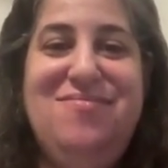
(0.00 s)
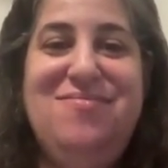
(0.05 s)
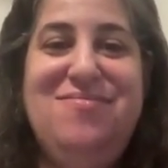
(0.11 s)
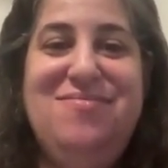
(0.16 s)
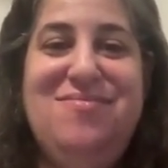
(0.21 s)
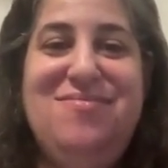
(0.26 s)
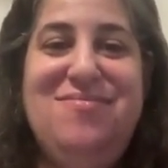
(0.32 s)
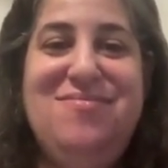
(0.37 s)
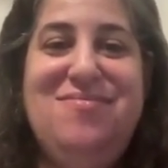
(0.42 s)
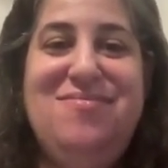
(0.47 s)

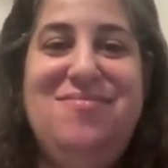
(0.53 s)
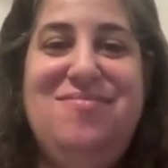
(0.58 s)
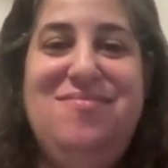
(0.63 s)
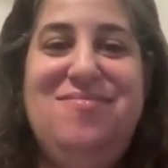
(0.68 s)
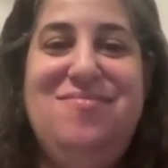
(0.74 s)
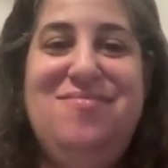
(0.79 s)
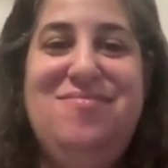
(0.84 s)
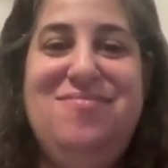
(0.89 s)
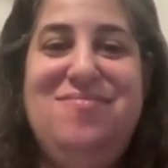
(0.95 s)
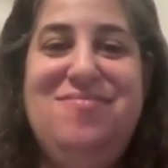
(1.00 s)

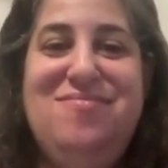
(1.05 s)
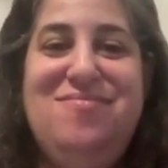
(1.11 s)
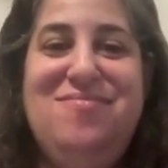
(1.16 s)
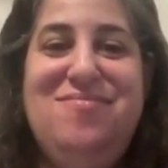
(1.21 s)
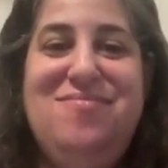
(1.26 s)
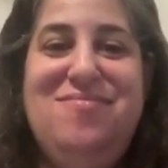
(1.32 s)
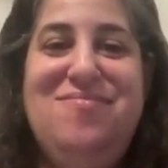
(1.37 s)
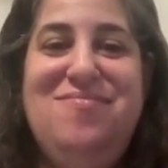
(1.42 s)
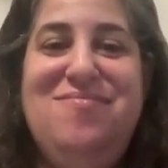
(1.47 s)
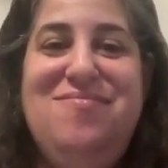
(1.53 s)

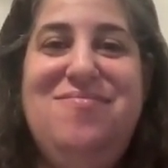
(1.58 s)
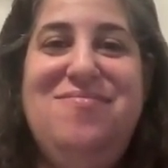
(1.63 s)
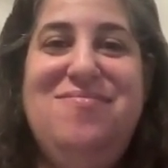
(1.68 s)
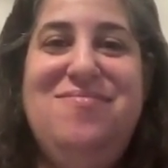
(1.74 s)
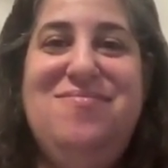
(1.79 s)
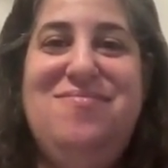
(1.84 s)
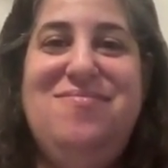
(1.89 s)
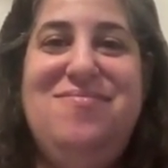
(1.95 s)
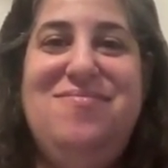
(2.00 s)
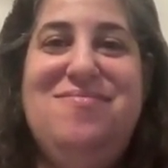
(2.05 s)

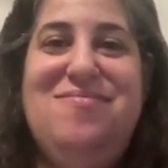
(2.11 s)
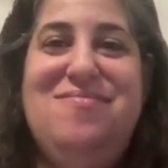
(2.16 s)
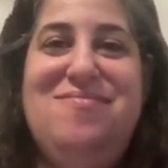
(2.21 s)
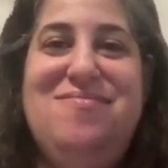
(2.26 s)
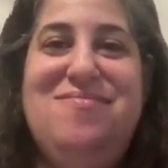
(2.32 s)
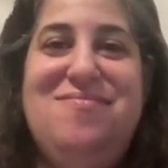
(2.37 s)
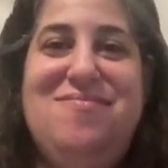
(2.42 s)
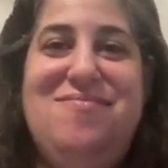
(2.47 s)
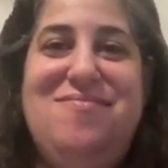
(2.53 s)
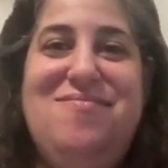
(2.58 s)

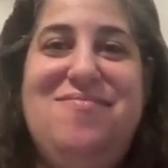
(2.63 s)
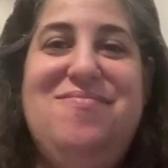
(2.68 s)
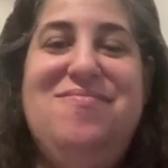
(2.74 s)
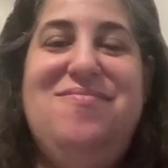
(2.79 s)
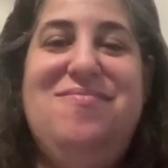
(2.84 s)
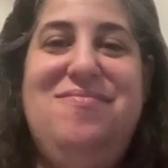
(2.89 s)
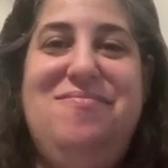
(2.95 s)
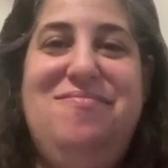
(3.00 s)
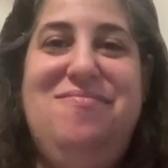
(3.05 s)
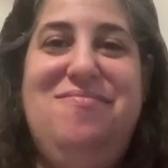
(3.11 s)

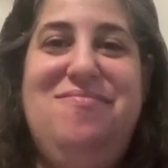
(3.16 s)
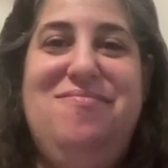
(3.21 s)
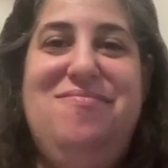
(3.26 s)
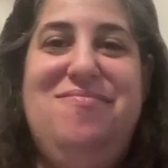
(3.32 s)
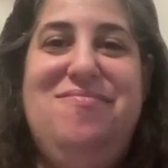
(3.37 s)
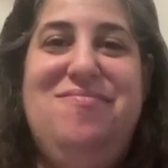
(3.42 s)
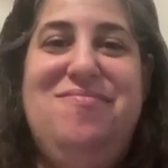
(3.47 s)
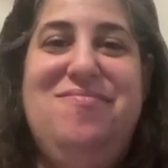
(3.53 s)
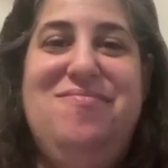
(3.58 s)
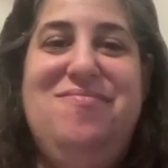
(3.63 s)

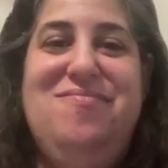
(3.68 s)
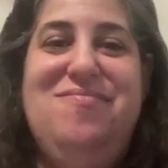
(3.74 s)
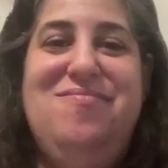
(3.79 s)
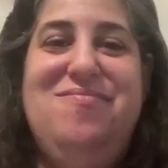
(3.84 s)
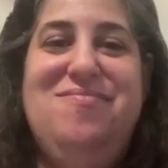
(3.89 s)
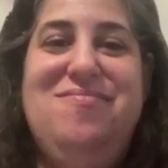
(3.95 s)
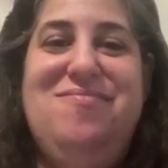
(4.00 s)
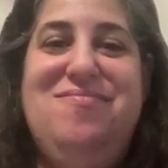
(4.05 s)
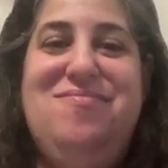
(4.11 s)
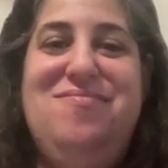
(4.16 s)

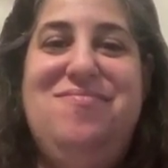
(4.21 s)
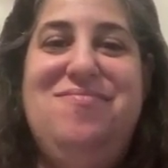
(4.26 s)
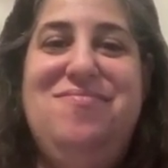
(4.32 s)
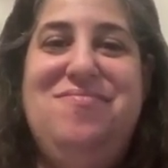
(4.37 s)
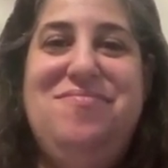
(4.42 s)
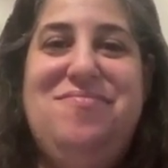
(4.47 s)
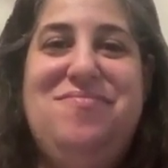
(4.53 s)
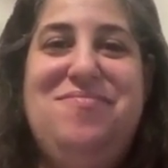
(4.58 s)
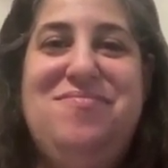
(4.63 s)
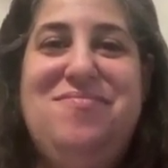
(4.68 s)

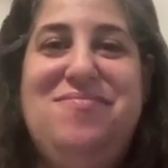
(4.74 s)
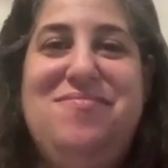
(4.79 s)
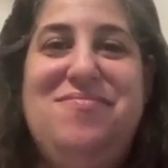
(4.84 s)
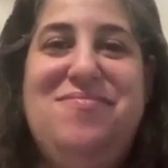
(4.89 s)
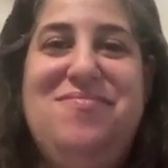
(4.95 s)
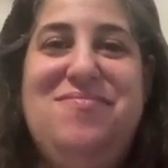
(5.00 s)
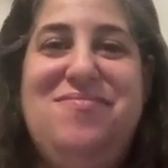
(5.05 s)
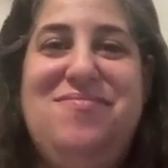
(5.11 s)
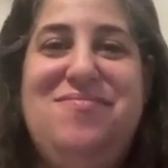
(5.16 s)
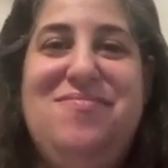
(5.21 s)

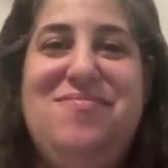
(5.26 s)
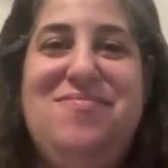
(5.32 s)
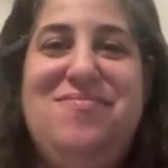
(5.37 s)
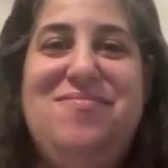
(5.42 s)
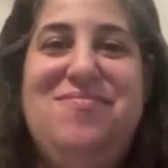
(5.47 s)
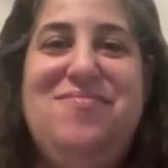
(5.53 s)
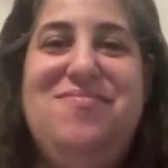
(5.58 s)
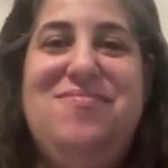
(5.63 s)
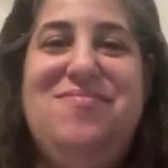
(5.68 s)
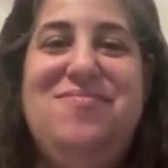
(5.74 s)

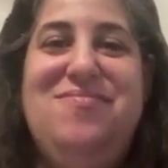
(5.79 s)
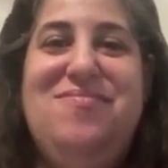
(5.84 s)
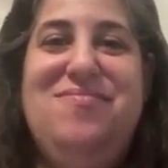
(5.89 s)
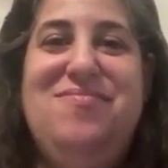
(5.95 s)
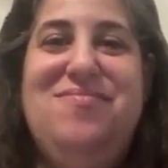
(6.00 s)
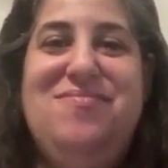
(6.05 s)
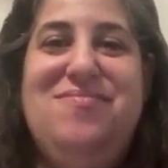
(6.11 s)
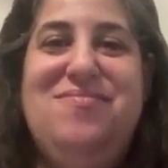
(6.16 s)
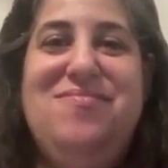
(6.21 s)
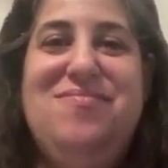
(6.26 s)

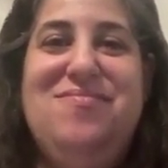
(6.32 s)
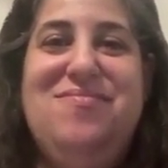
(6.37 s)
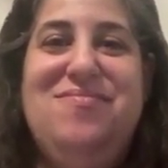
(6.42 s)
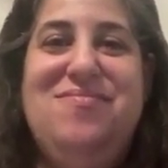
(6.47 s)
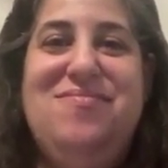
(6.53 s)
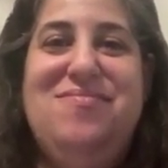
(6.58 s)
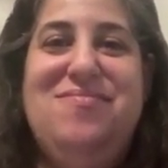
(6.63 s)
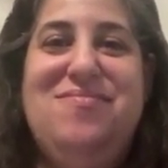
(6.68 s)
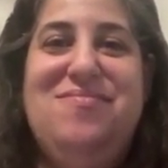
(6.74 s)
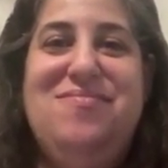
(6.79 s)

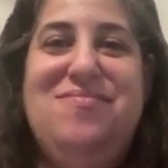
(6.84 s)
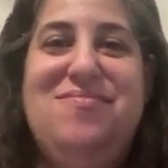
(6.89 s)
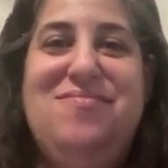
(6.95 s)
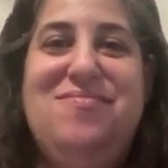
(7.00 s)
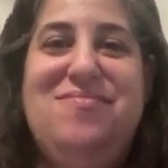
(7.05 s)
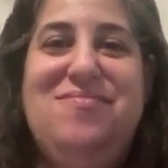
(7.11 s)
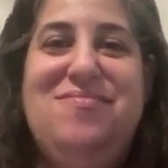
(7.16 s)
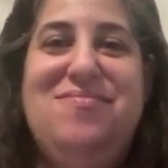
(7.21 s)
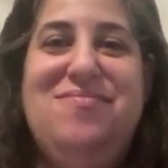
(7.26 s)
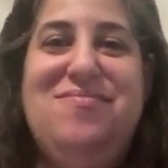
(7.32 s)

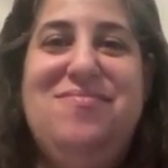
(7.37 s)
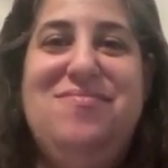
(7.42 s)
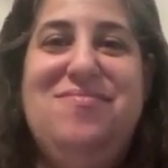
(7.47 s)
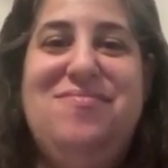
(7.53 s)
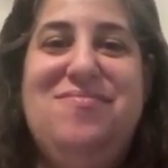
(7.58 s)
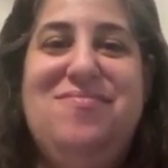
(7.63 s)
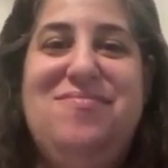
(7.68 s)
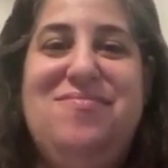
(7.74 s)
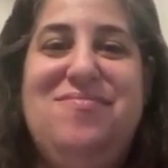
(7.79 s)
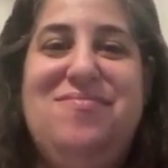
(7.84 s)

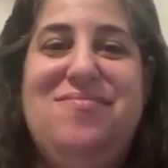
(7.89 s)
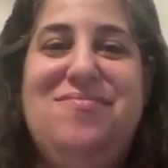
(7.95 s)
This person isn't speaking.